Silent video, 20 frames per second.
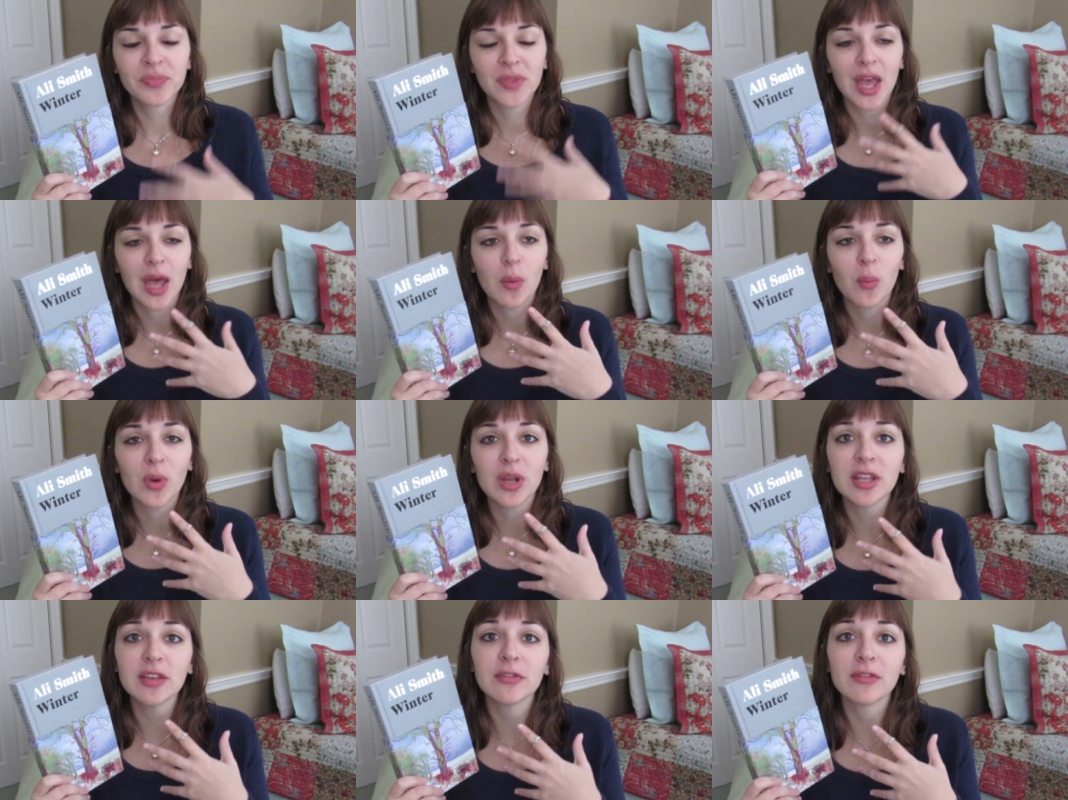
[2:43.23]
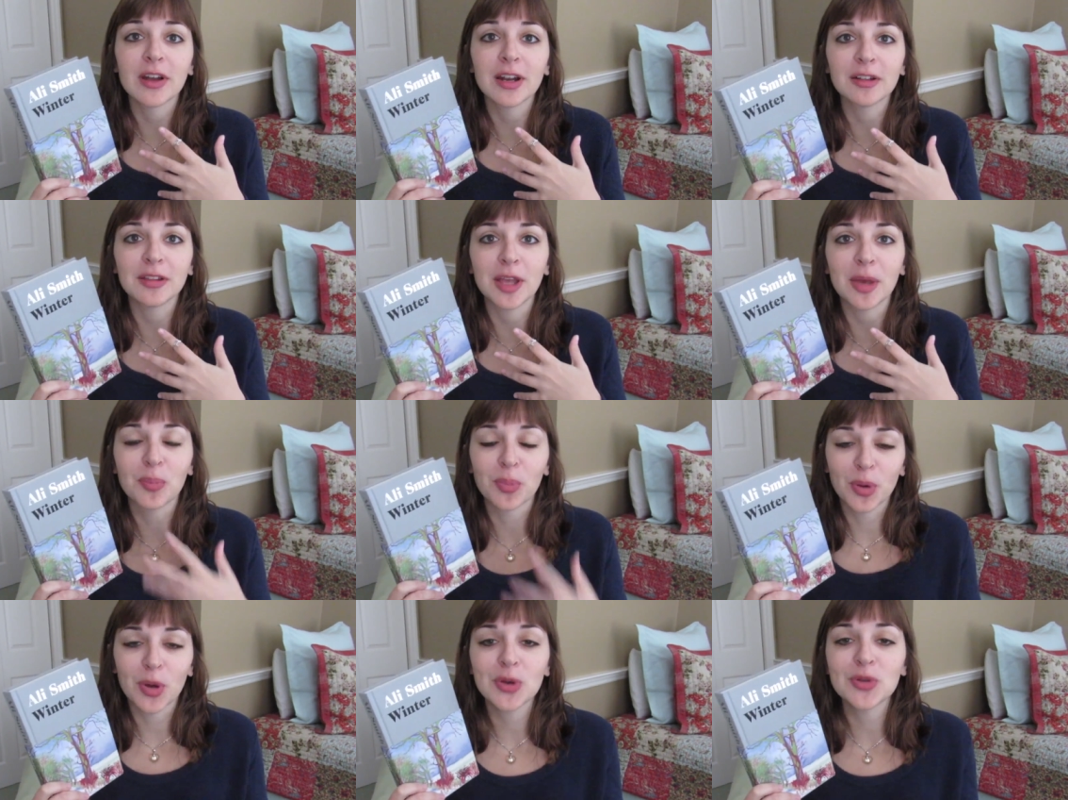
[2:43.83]
And when he finally
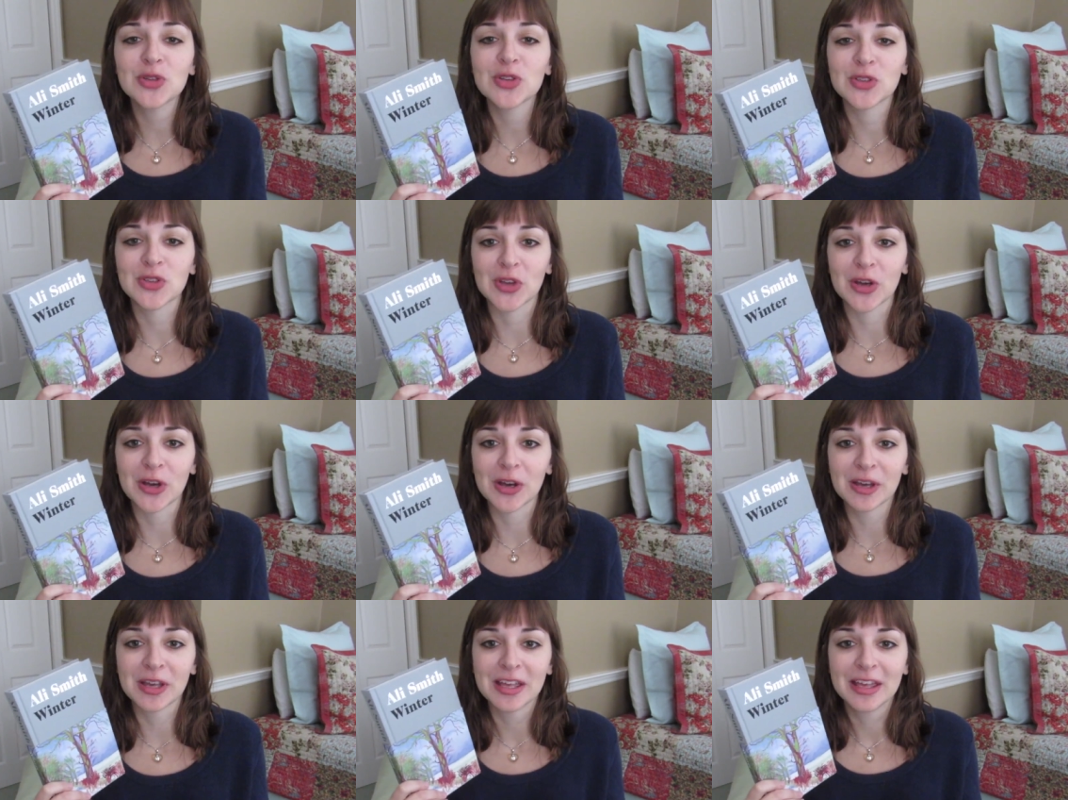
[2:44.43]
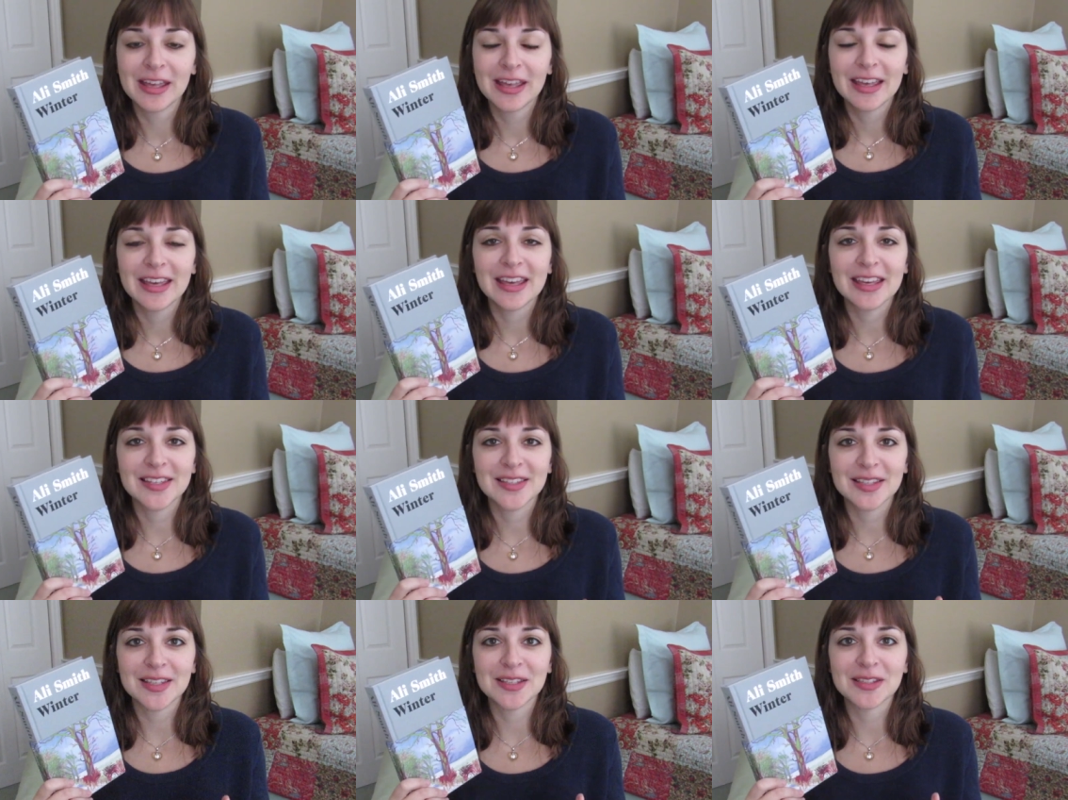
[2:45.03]
approaches her,
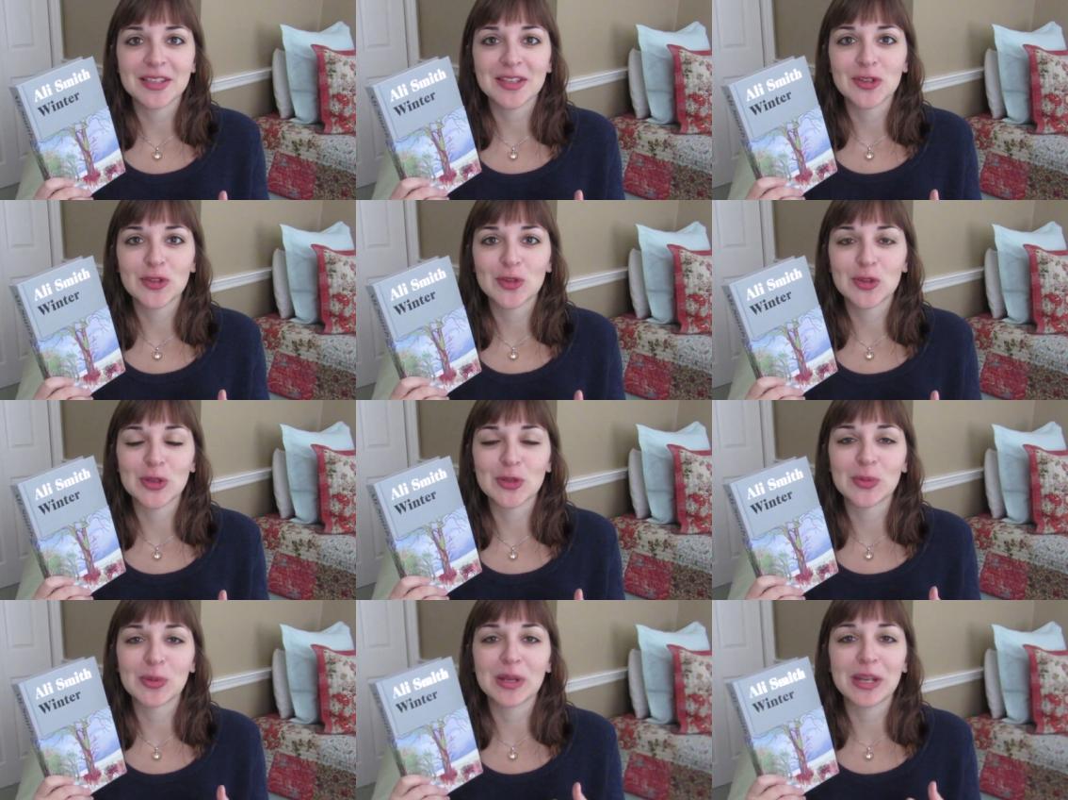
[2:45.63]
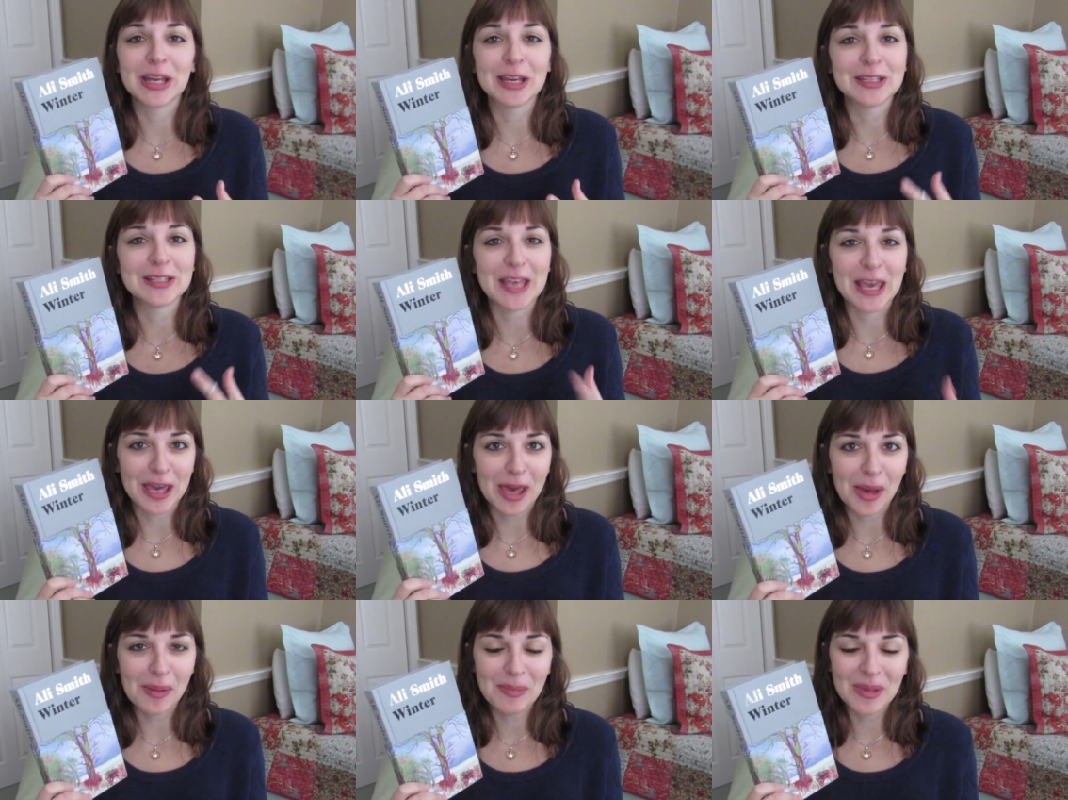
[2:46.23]
he sees that she's reading a
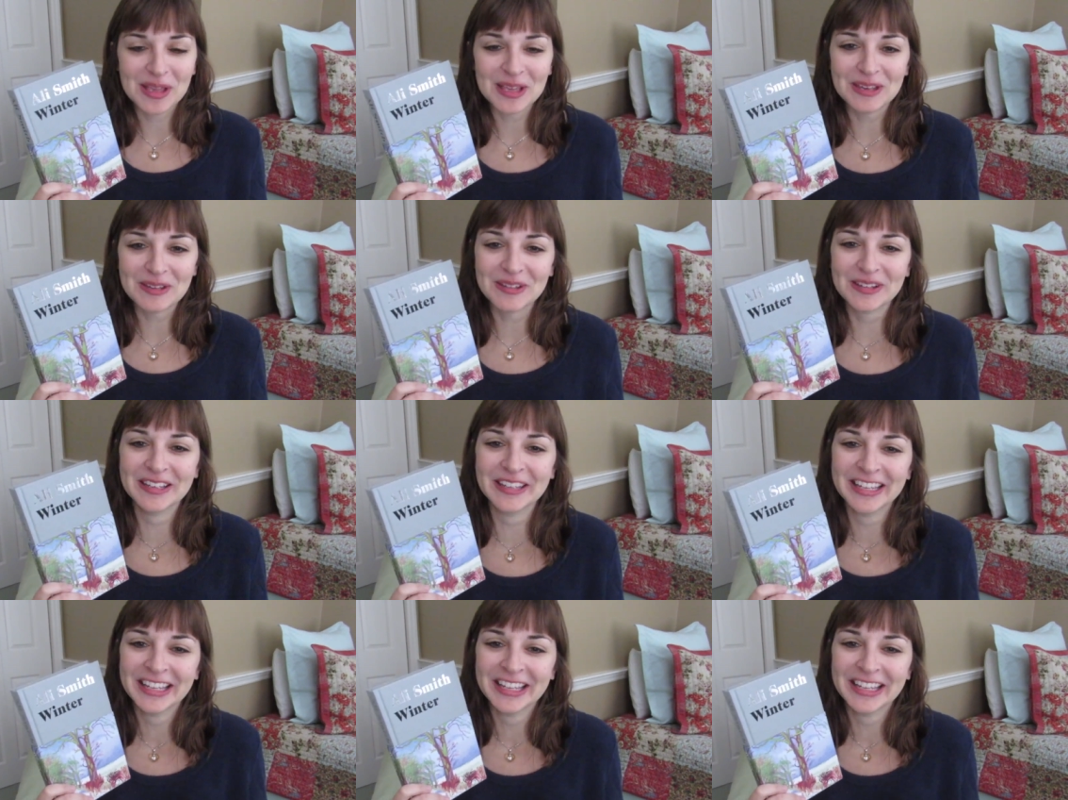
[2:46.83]
takeout menu.